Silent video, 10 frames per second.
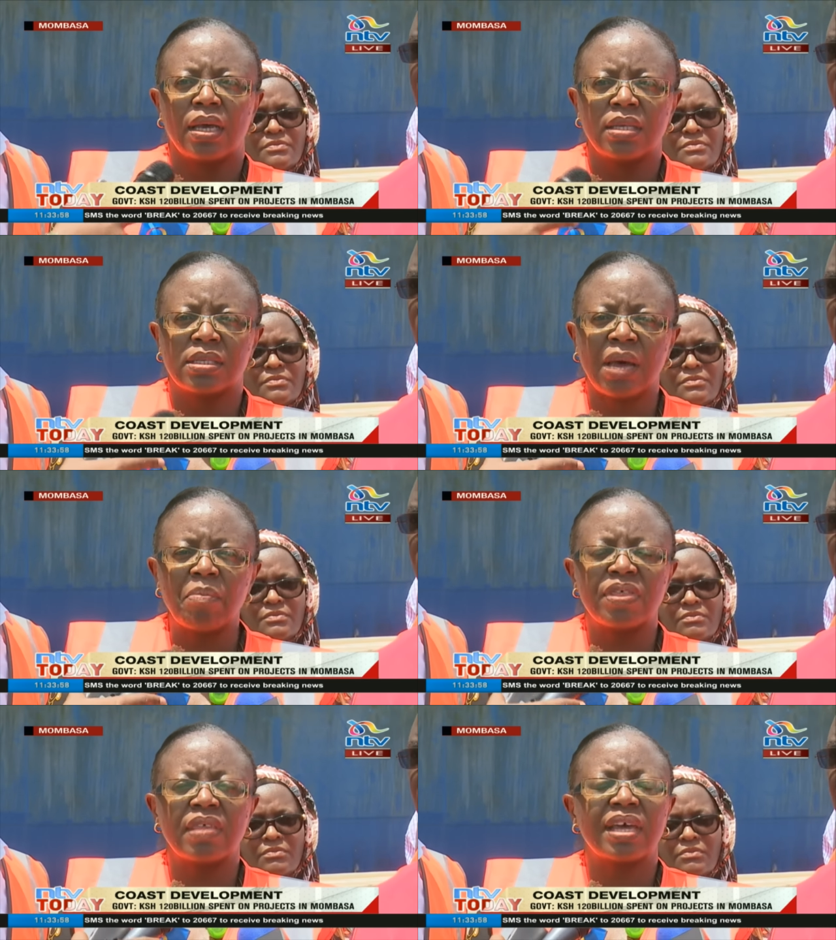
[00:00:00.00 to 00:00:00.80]
Speaker 1: is
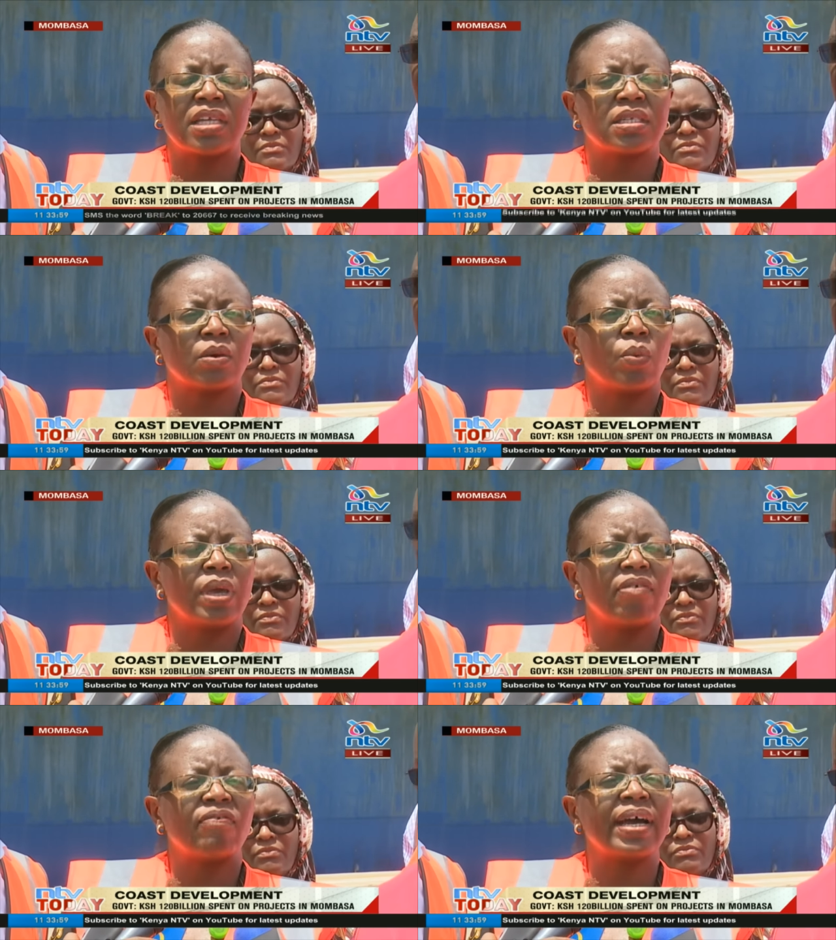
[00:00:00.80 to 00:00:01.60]
something that we
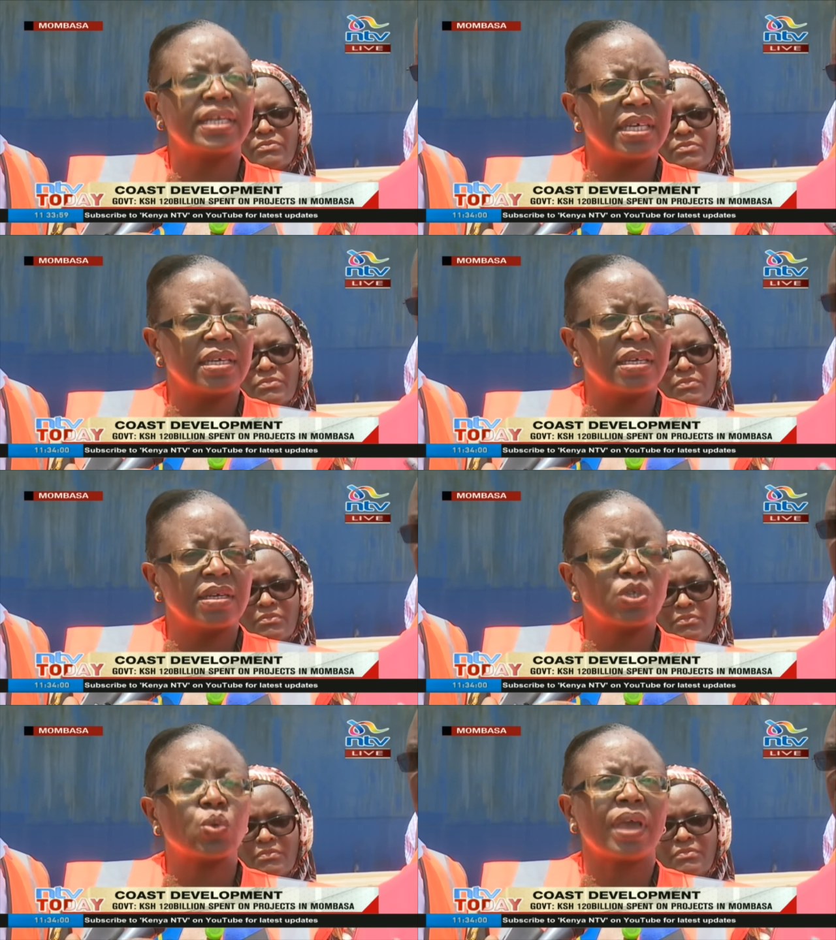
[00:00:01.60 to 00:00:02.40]
are fighting
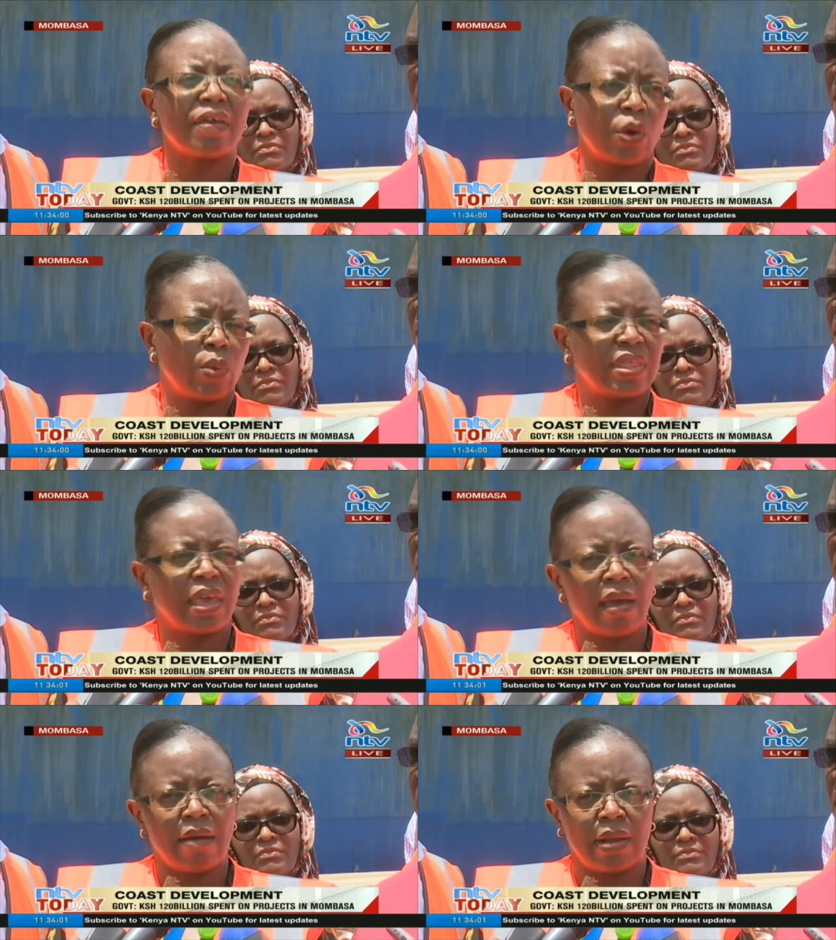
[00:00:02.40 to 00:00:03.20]
together with
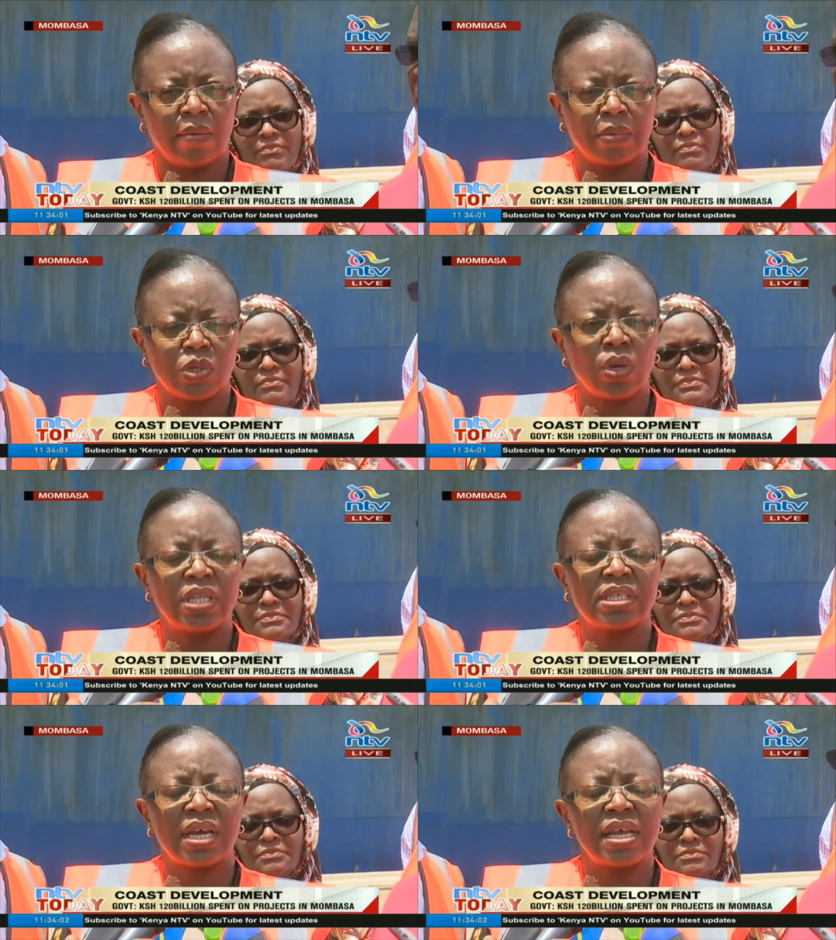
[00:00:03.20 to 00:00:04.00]
KRA. So
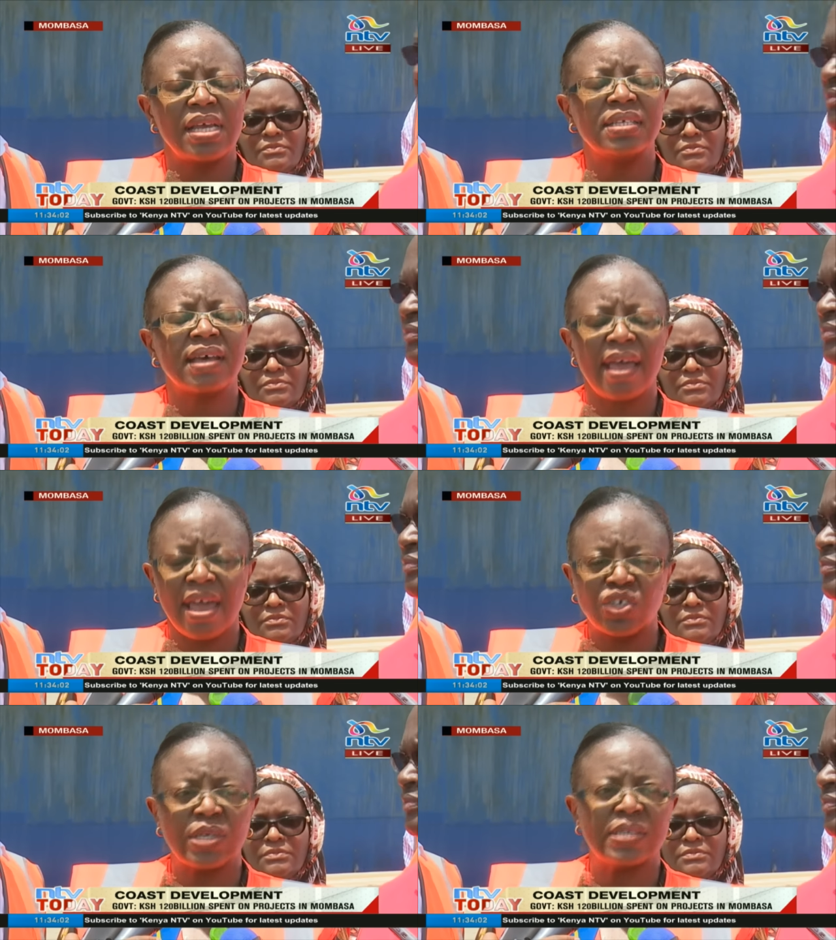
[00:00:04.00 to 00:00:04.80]
it's an
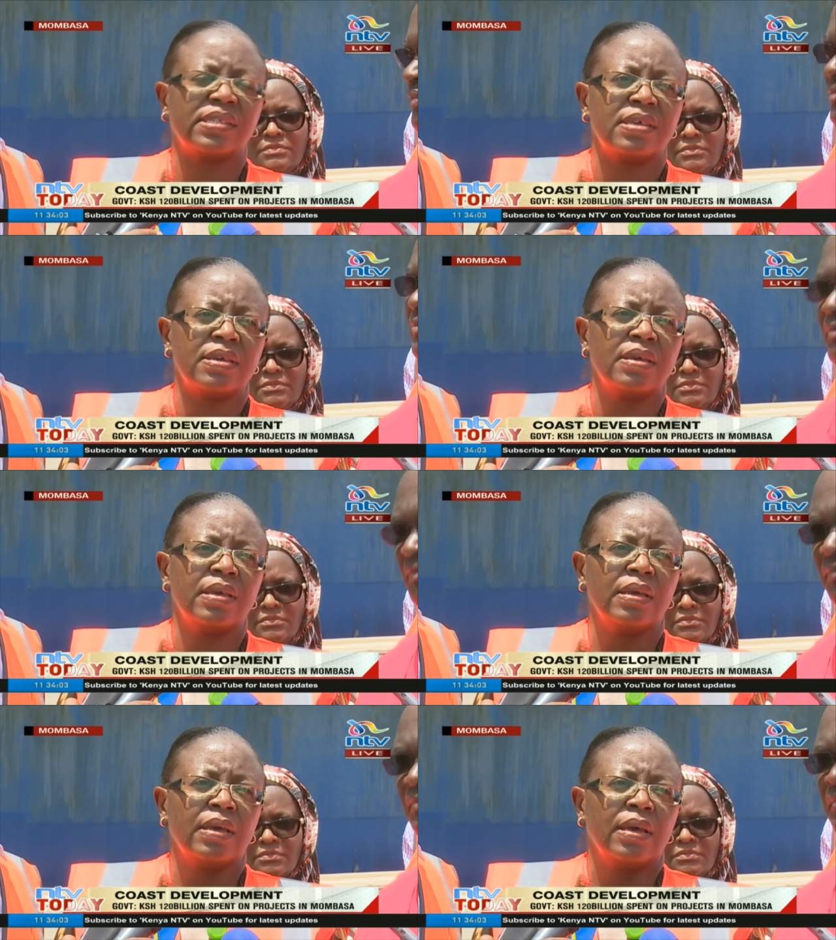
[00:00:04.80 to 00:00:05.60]
interagency
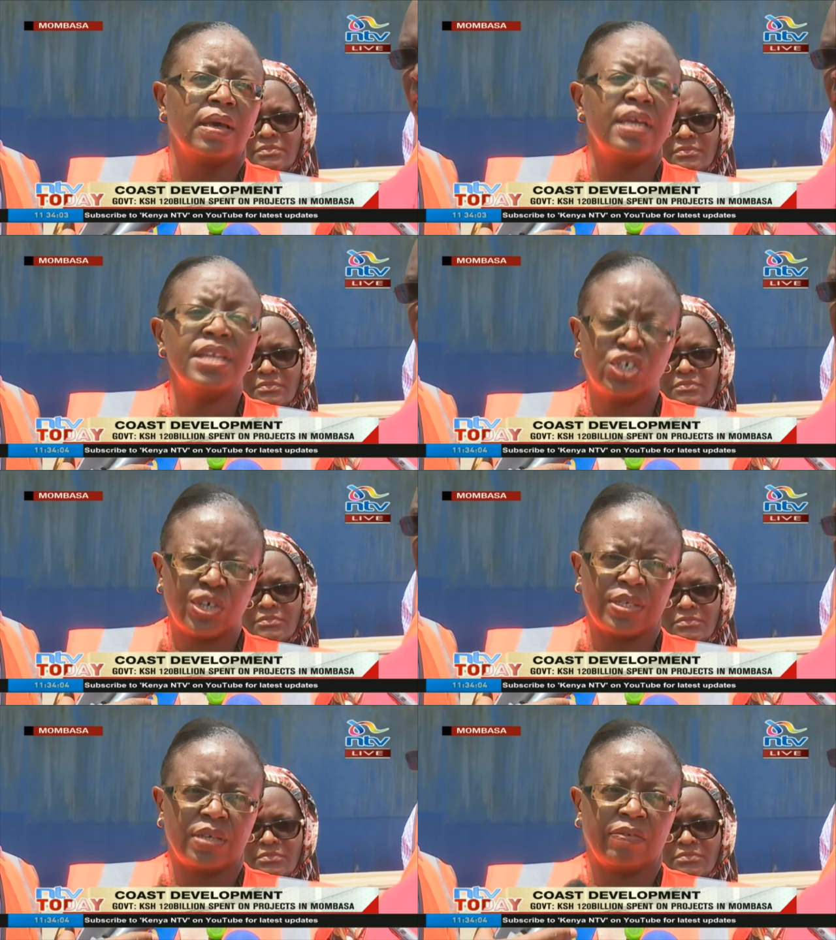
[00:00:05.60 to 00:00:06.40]

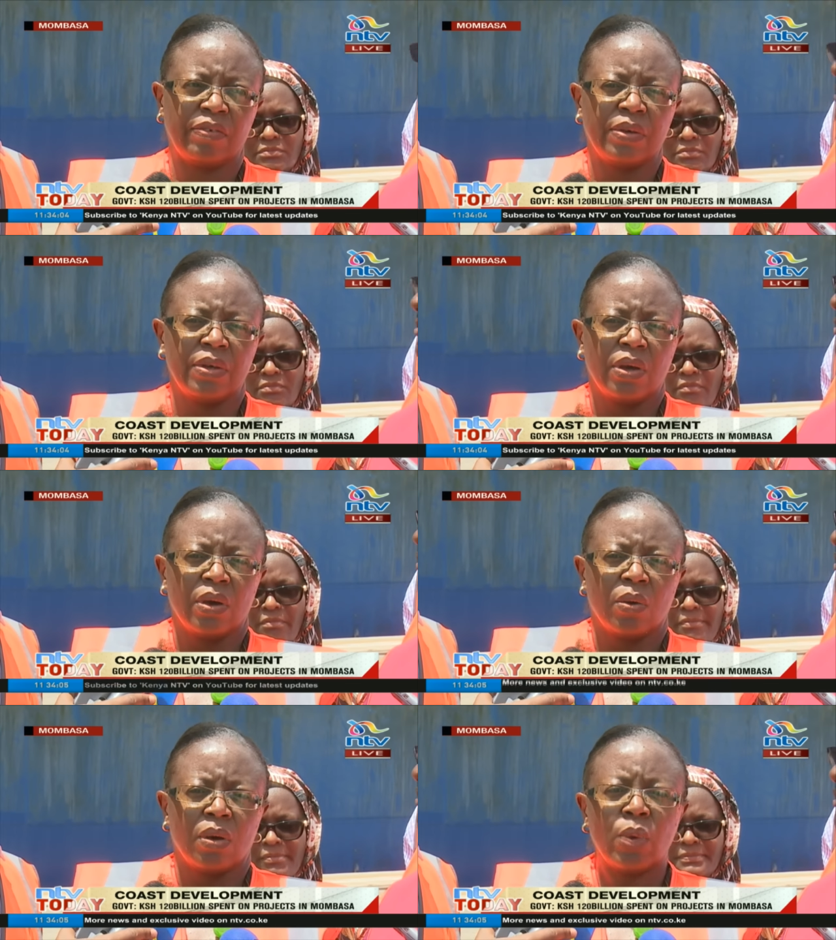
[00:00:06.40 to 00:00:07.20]
initiative.
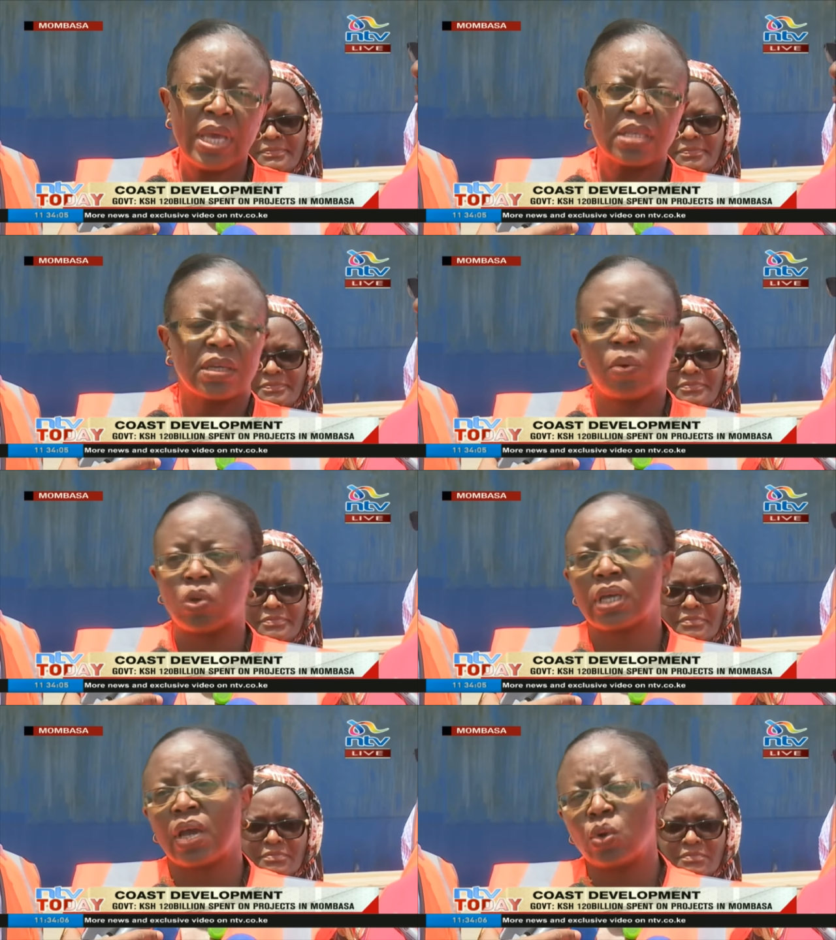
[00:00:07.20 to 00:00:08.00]
We as a
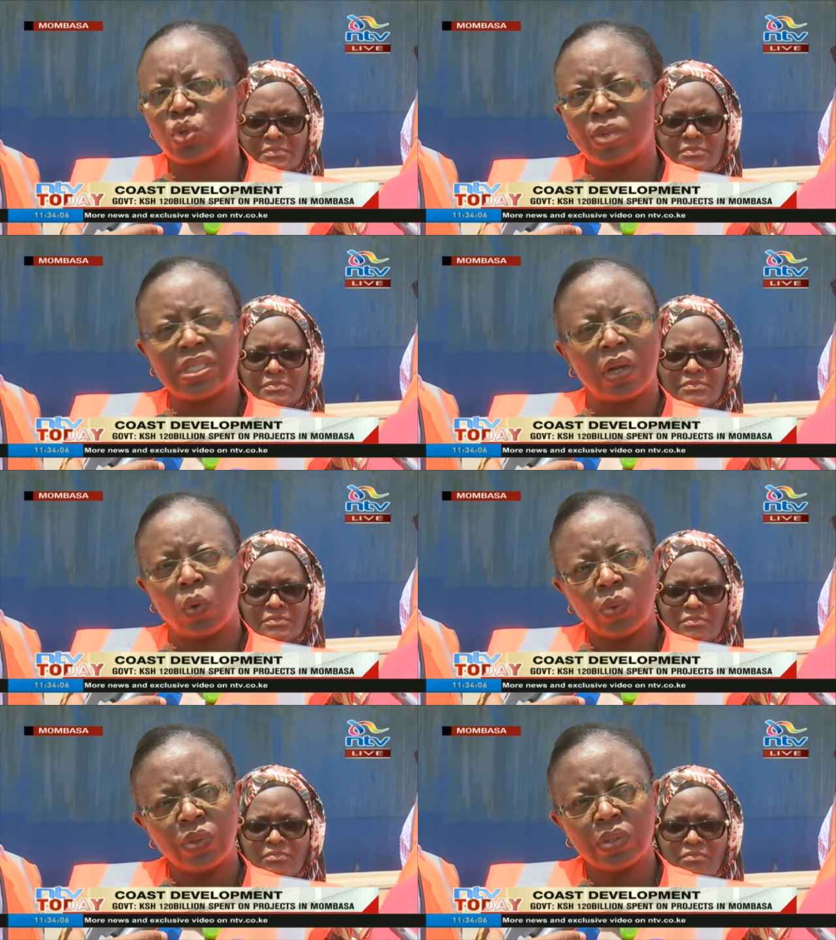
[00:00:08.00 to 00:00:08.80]
port cannot do it
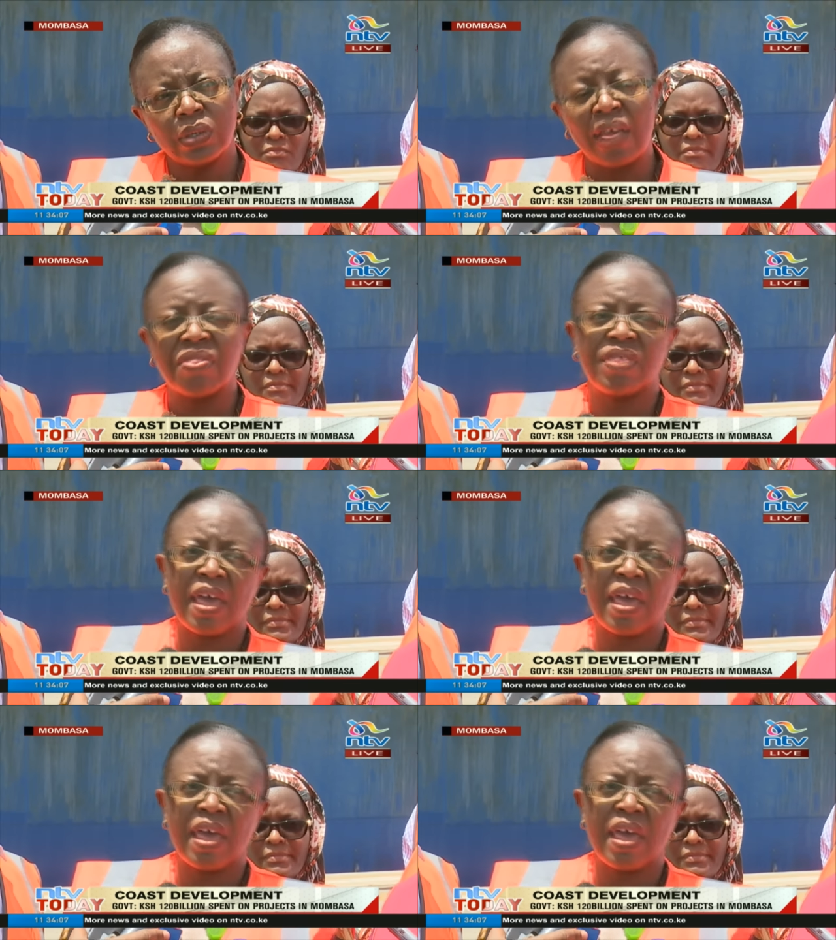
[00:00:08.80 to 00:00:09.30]
alone, and